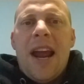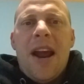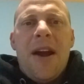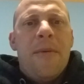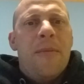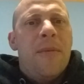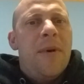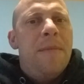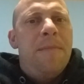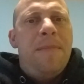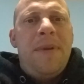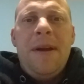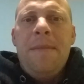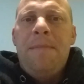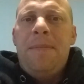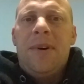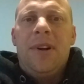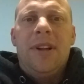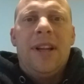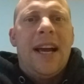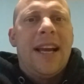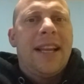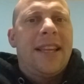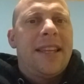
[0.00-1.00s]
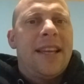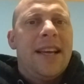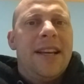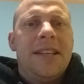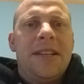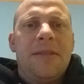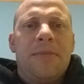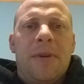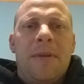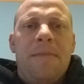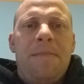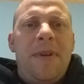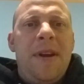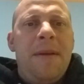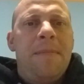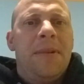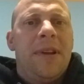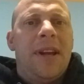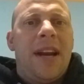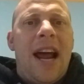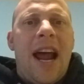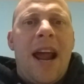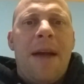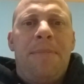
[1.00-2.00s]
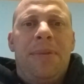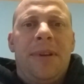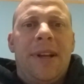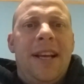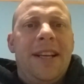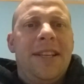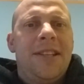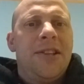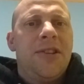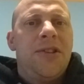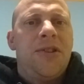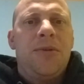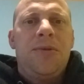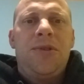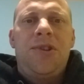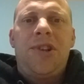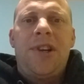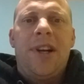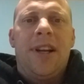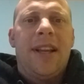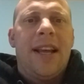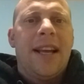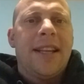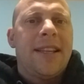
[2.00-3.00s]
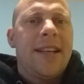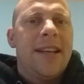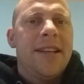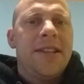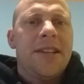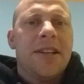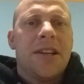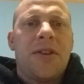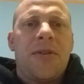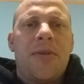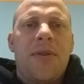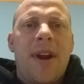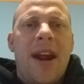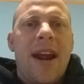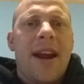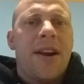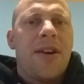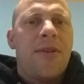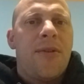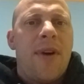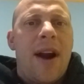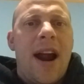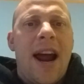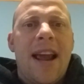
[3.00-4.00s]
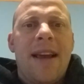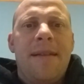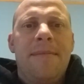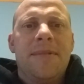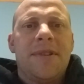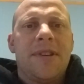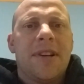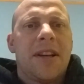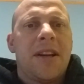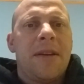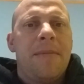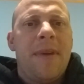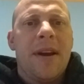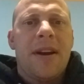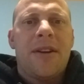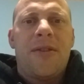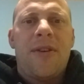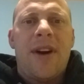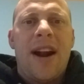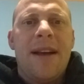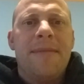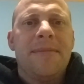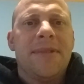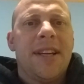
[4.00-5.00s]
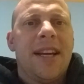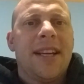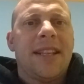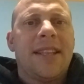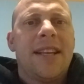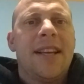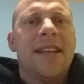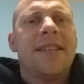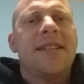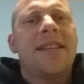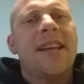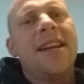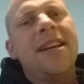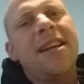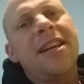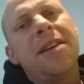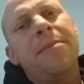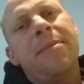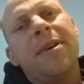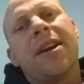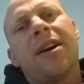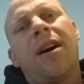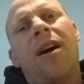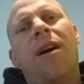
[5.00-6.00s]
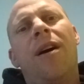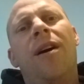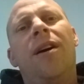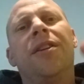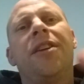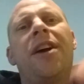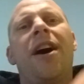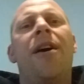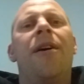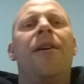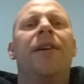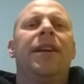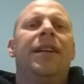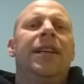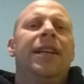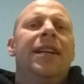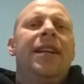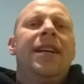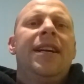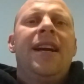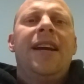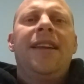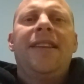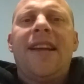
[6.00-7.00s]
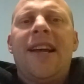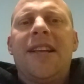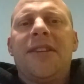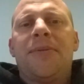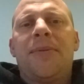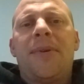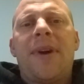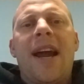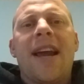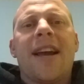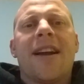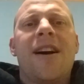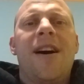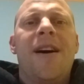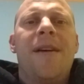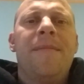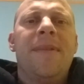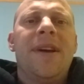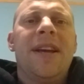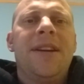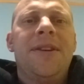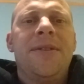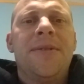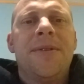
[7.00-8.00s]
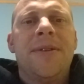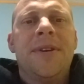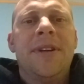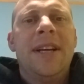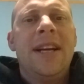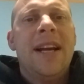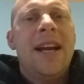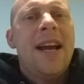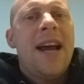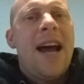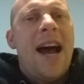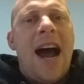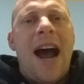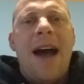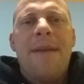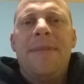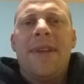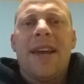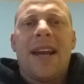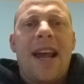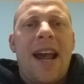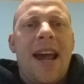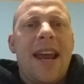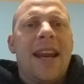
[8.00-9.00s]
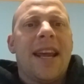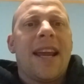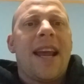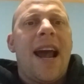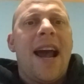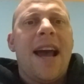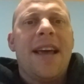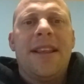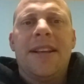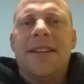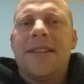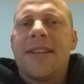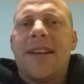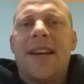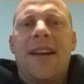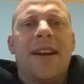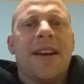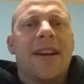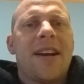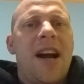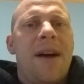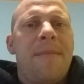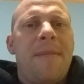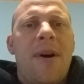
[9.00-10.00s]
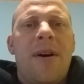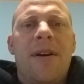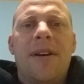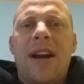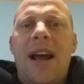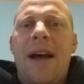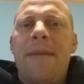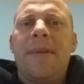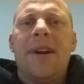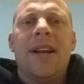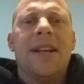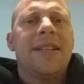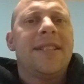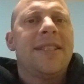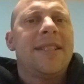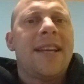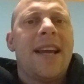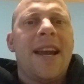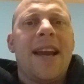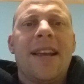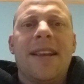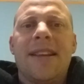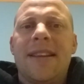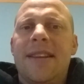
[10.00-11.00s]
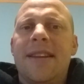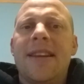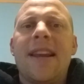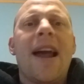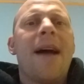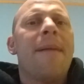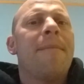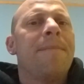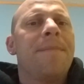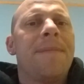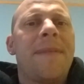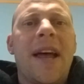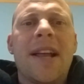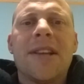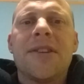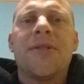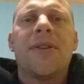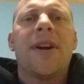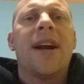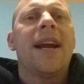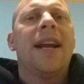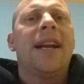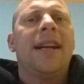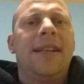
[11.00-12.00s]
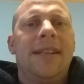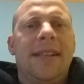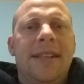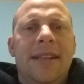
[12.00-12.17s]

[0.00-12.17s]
when people like this, when people in high places do shit like this and create crimes and commit crimes like this, they need to be called out. And that's where I come in, dude. I'm the kind of guy that's gonna come out and I'm gonna say, "Yep, that's right.